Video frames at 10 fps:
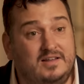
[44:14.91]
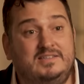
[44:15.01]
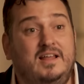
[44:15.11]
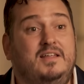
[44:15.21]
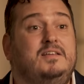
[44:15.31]

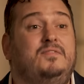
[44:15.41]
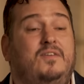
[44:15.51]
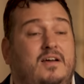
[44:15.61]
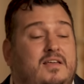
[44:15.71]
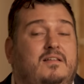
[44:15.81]
Selling is
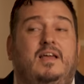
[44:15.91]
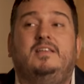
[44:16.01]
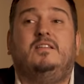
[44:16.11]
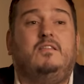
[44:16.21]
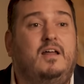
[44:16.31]
fucking,
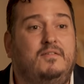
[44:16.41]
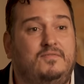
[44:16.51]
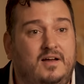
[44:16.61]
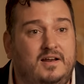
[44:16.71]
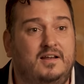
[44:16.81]
it's a lot of
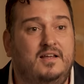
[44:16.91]
fun.